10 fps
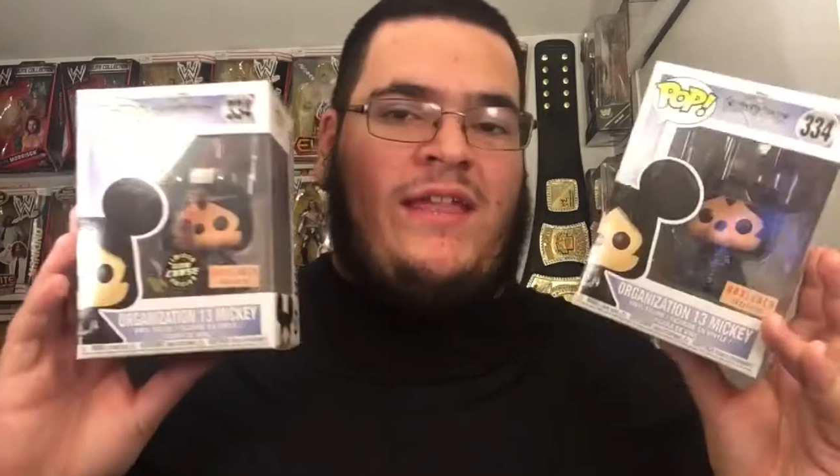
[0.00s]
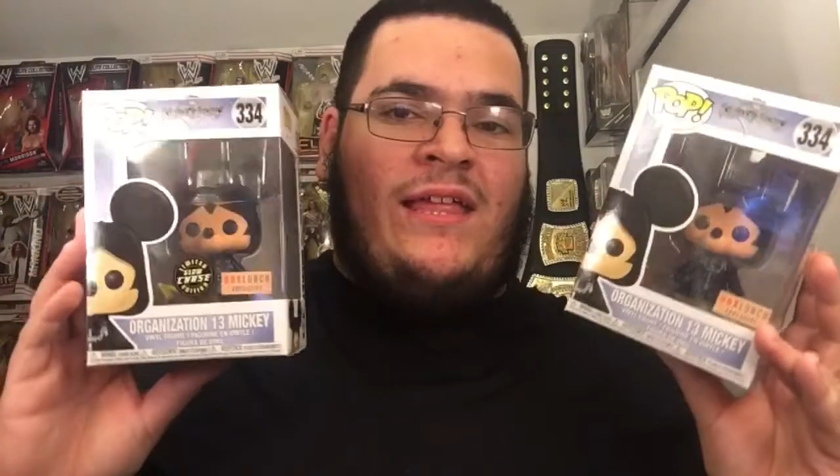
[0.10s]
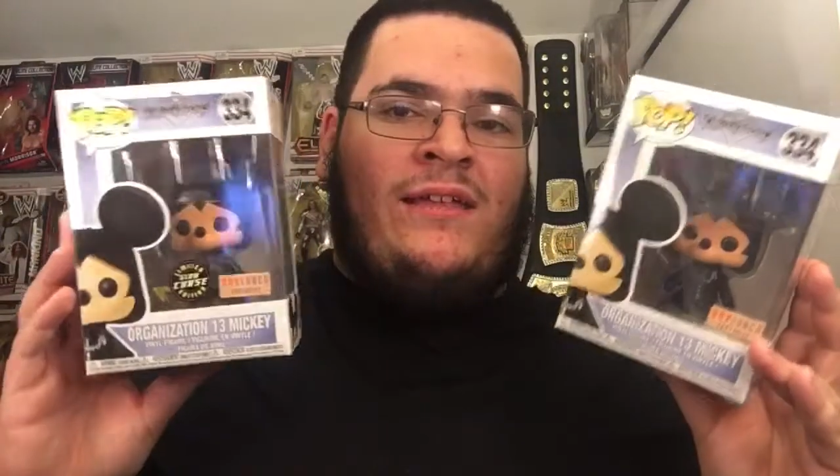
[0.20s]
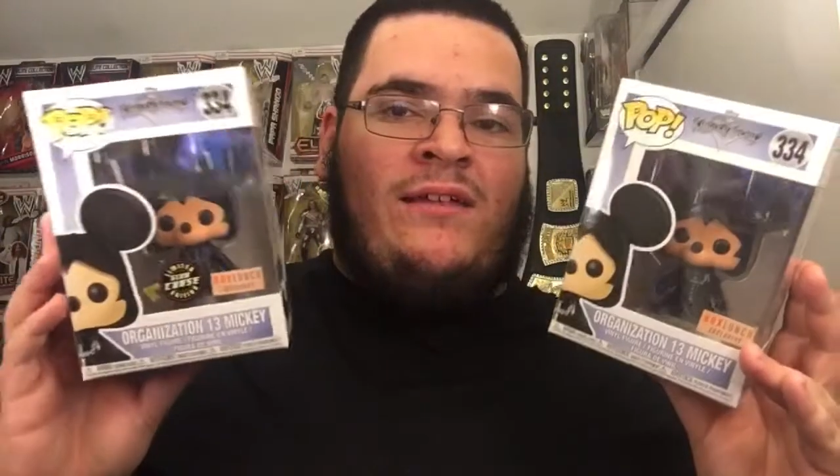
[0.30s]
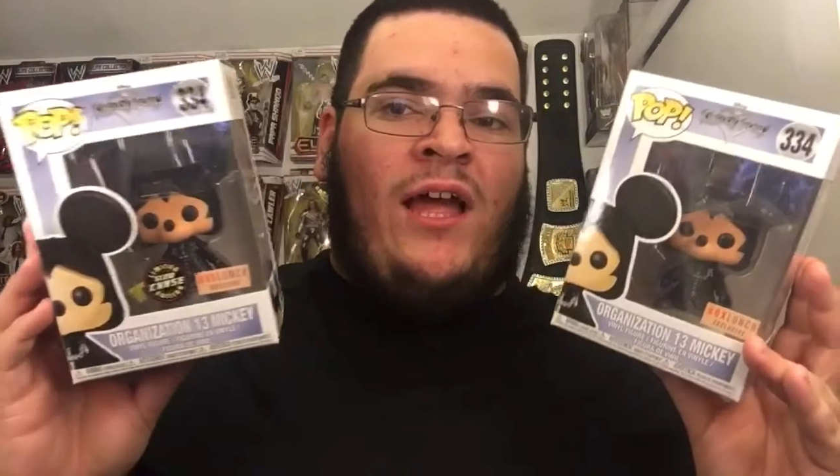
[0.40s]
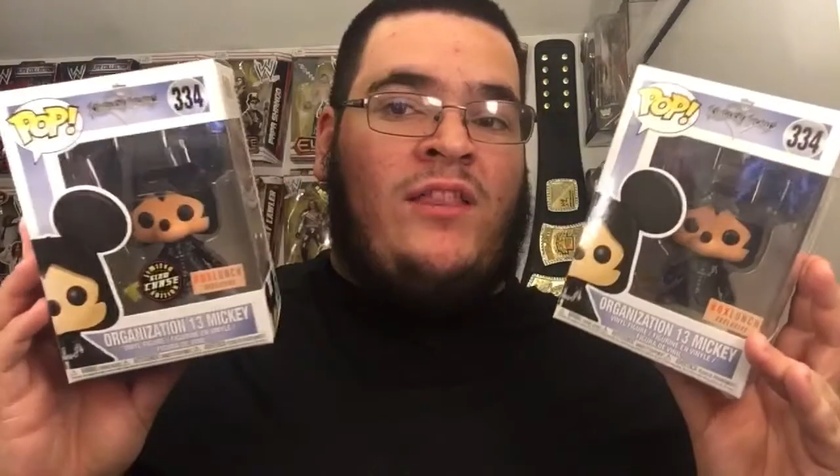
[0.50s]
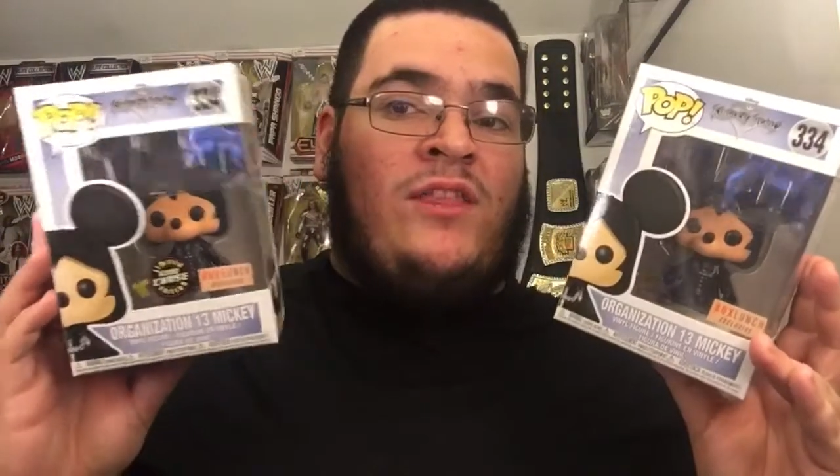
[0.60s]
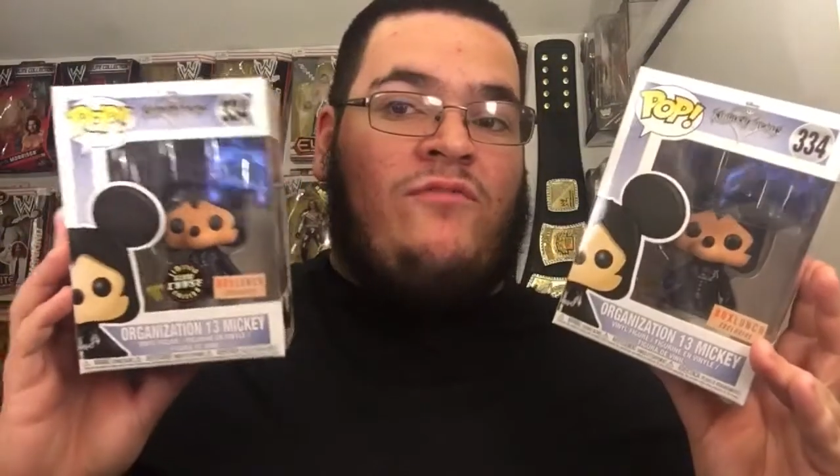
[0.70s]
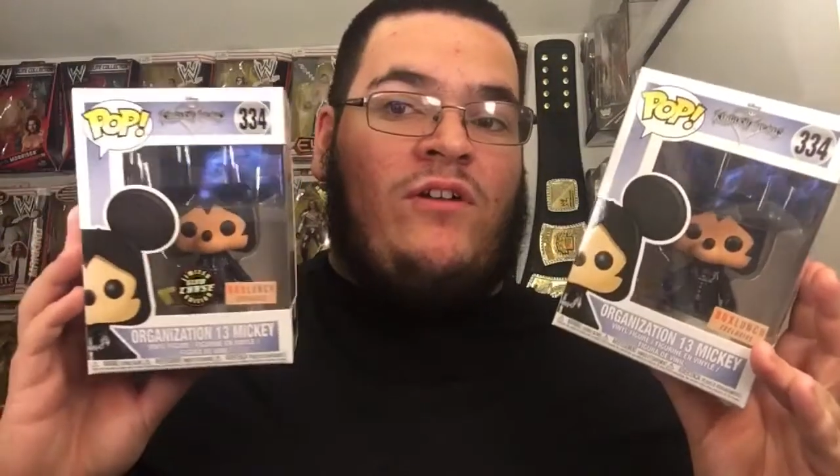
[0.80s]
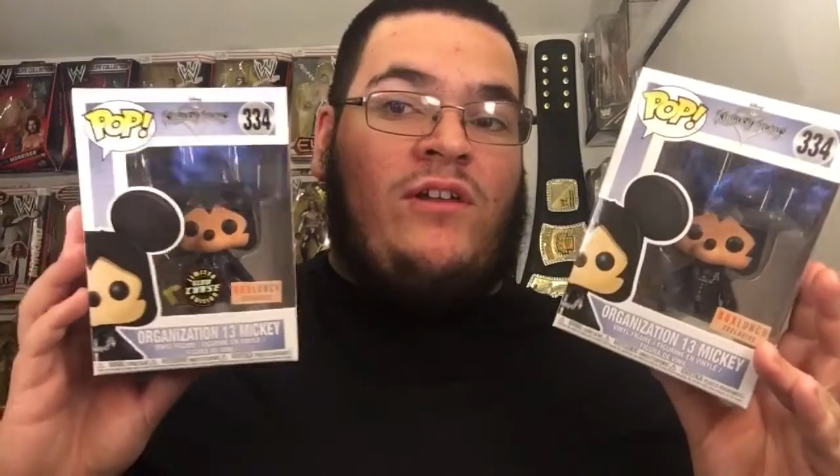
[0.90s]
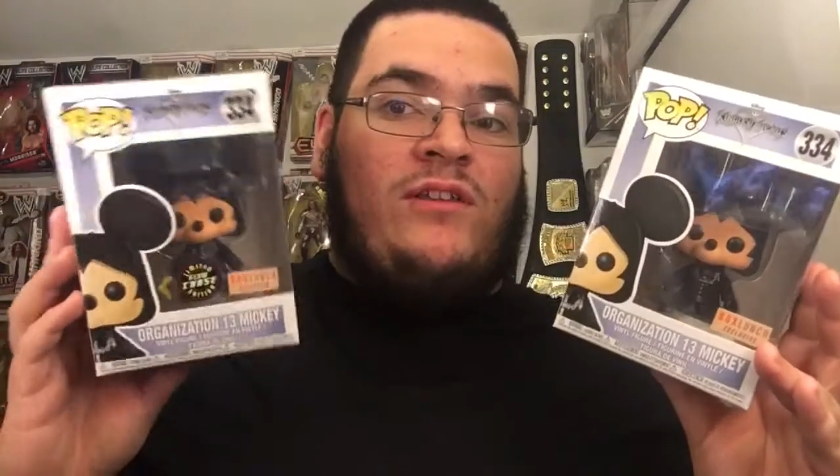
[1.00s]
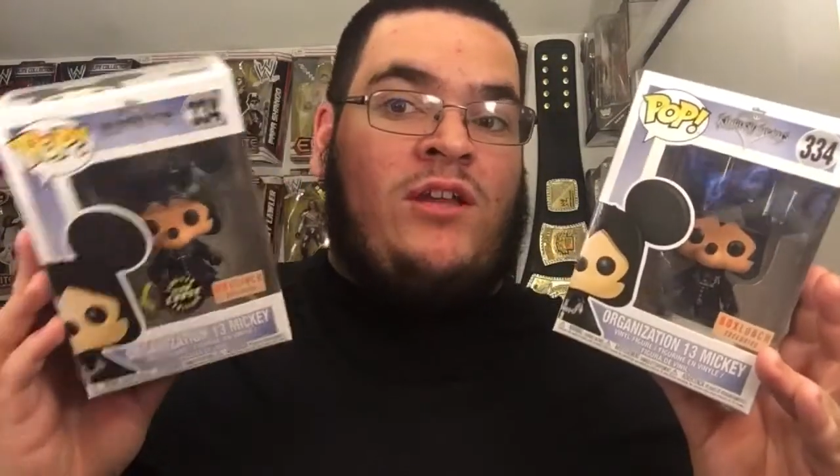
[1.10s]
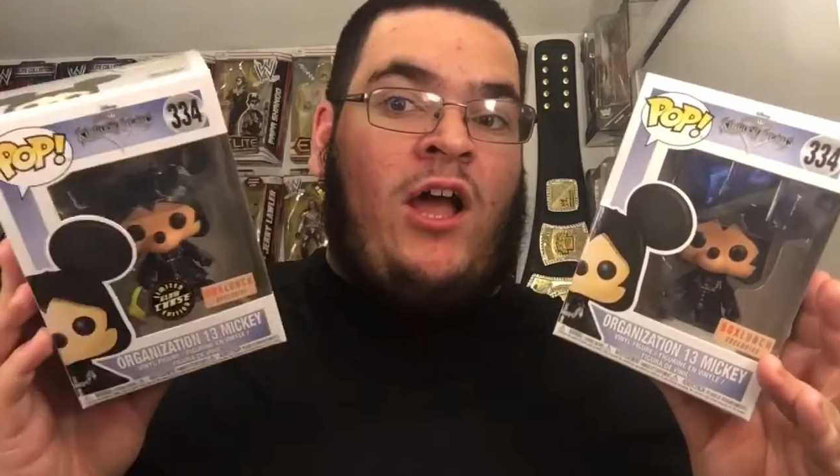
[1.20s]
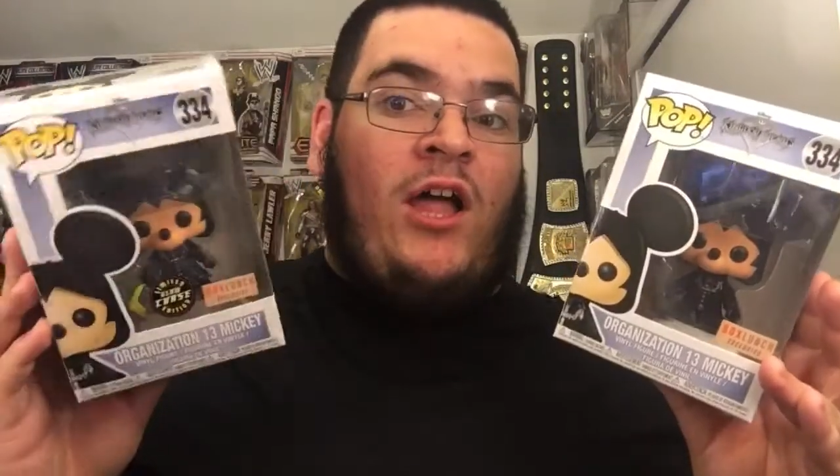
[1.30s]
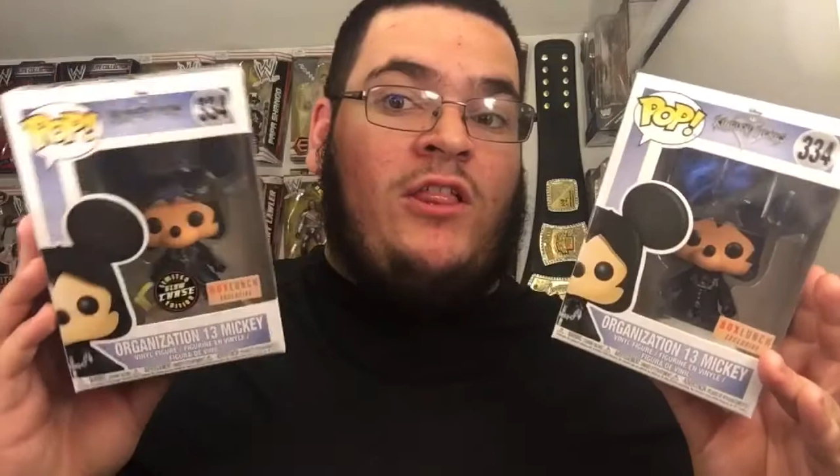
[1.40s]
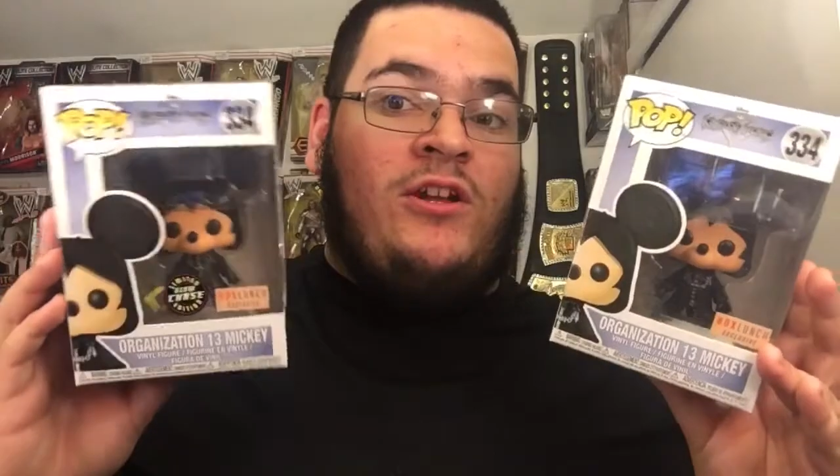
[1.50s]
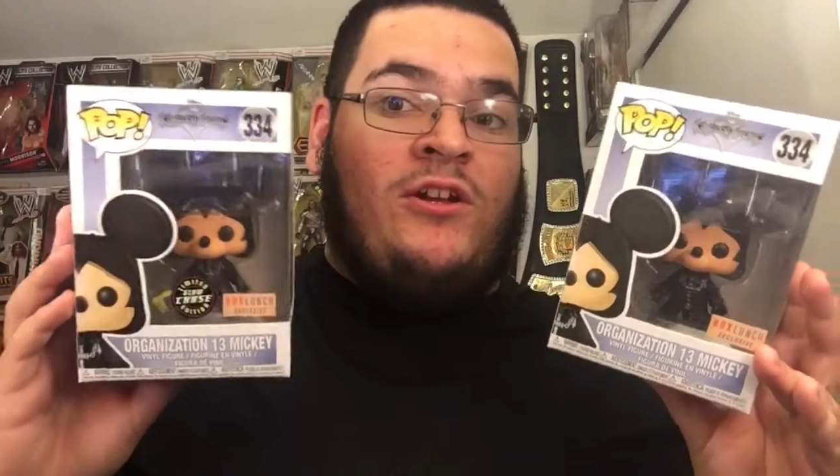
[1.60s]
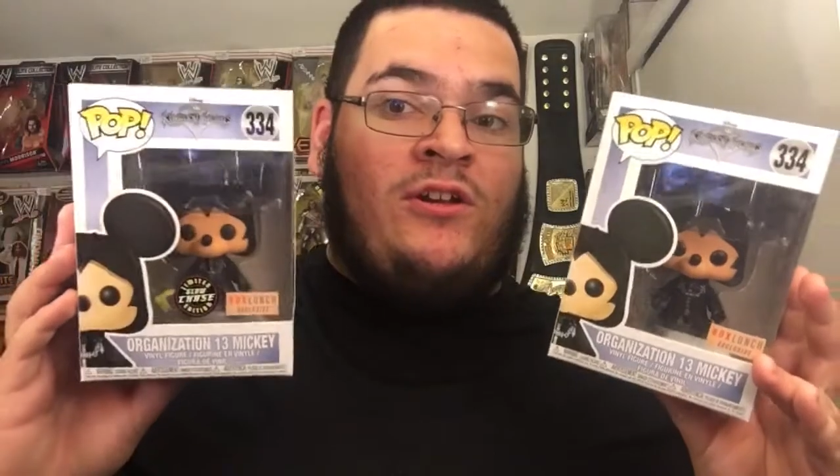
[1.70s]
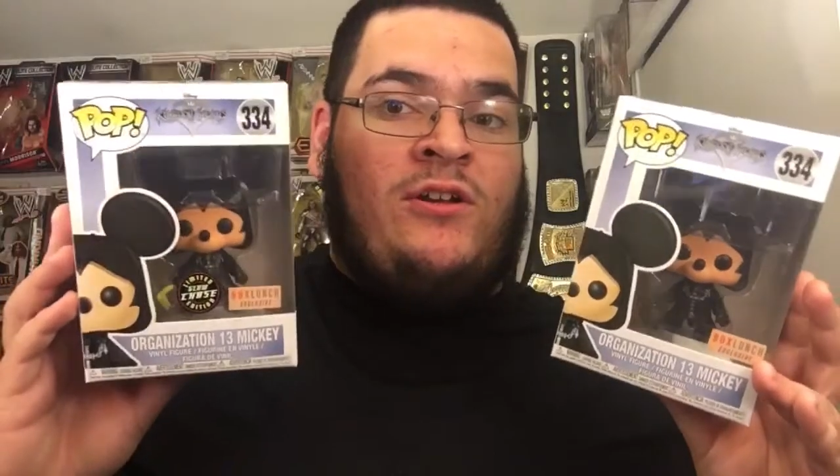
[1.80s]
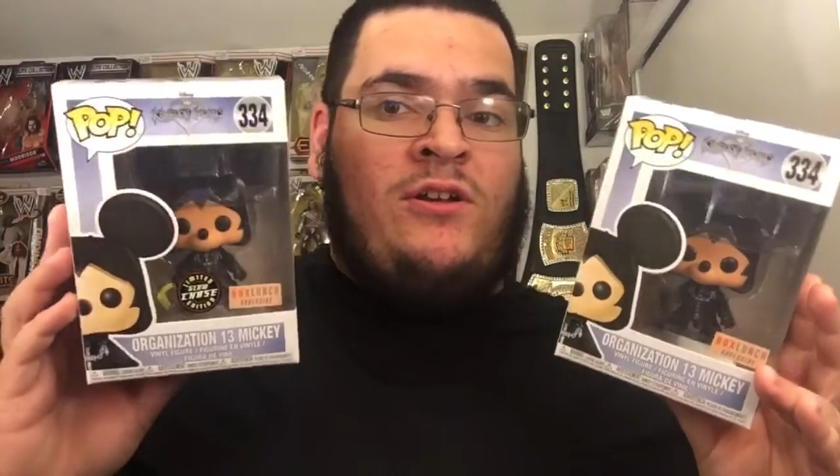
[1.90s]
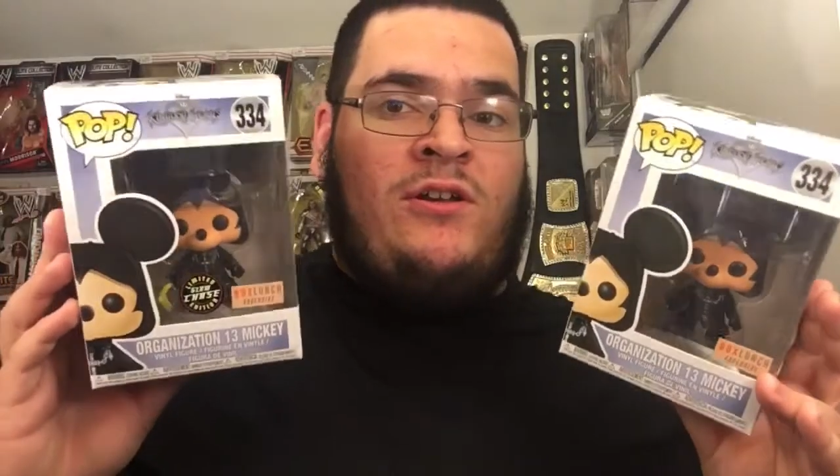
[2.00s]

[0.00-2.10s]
like a different color,